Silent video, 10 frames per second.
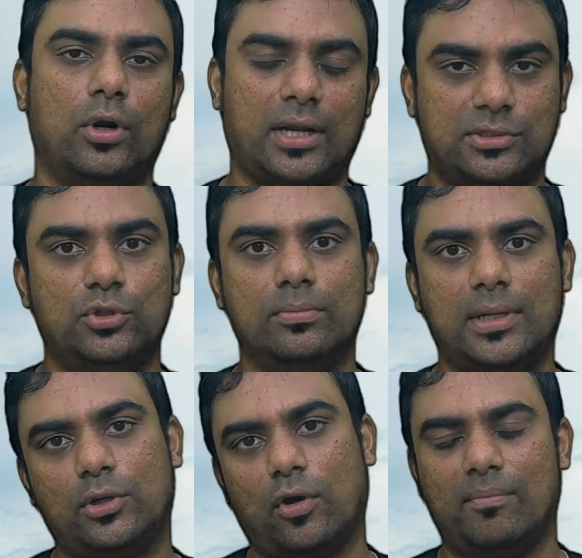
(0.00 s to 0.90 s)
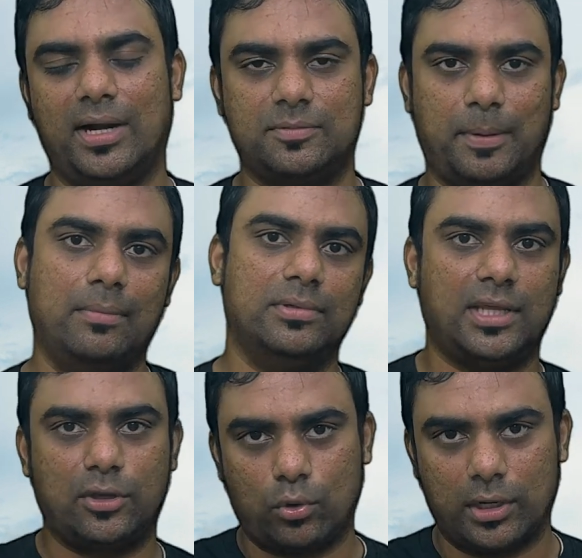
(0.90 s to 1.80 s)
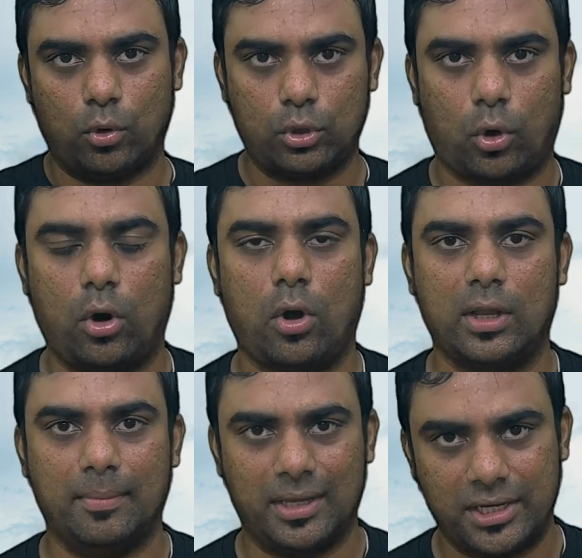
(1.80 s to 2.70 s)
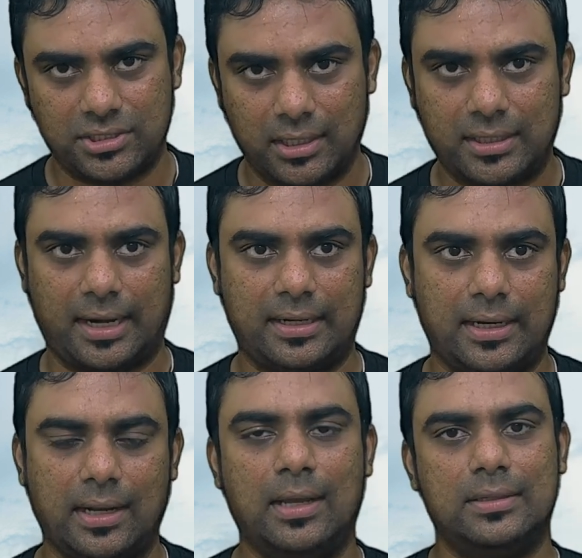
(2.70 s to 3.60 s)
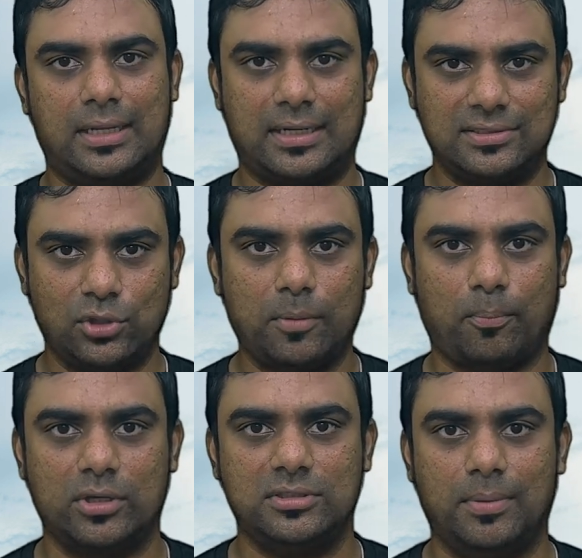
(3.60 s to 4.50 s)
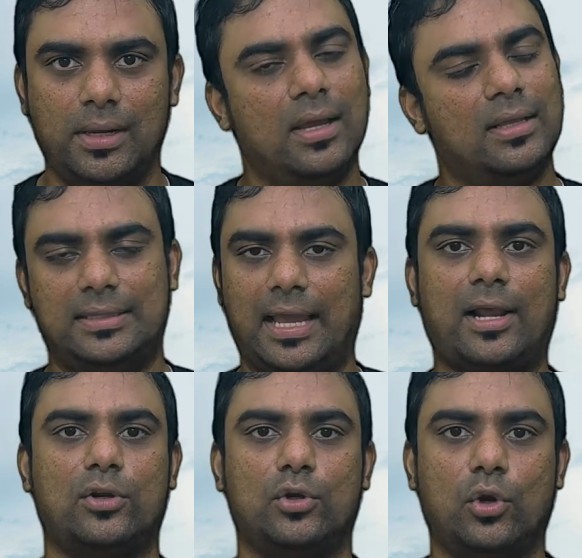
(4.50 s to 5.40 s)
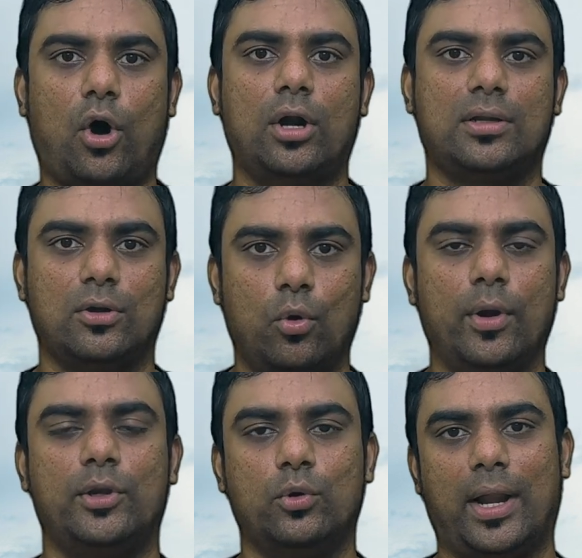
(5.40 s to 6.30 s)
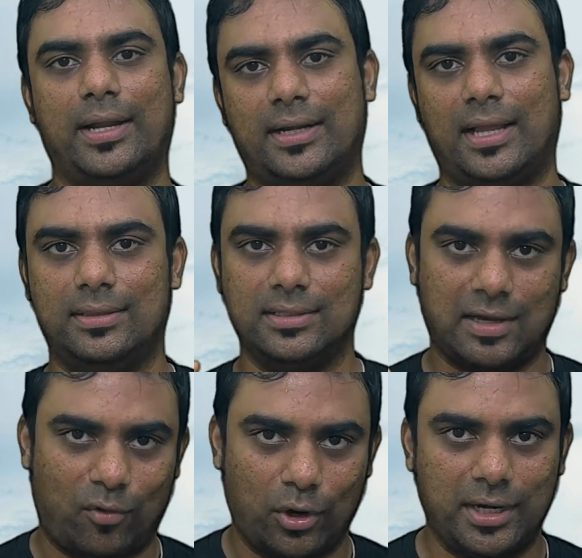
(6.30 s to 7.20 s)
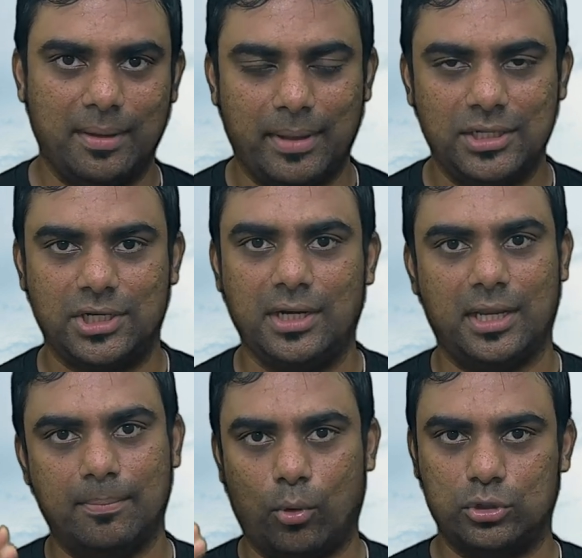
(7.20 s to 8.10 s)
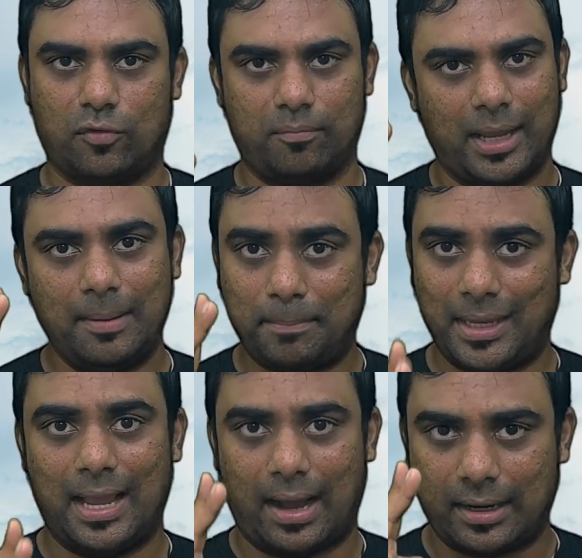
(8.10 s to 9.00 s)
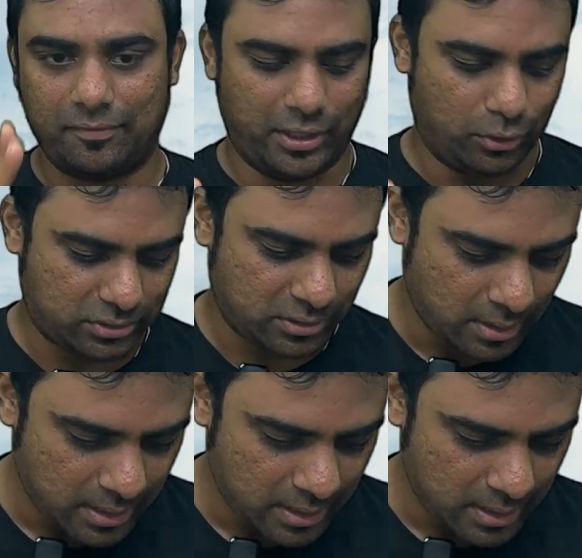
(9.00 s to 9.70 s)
assume that you have made a spelling mistake, you can go to Hong Kong immigration and correct it. That is not possible. They are not going to entertain this. I've already mentioned in both of my PAR videos.